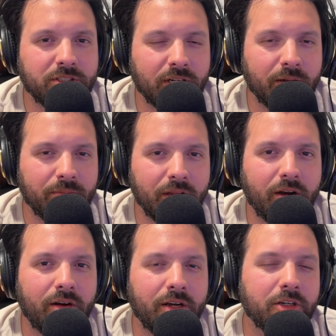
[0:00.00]
time
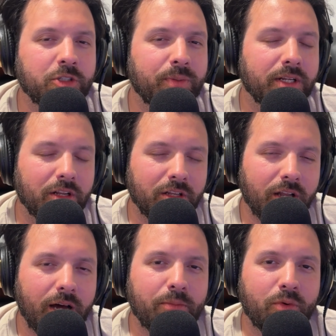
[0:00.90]
there and you're spending a
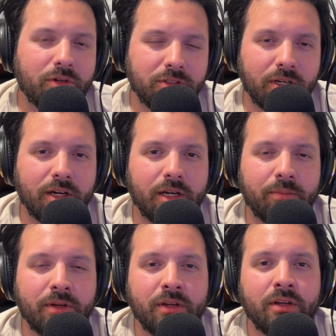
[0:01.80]
lot more time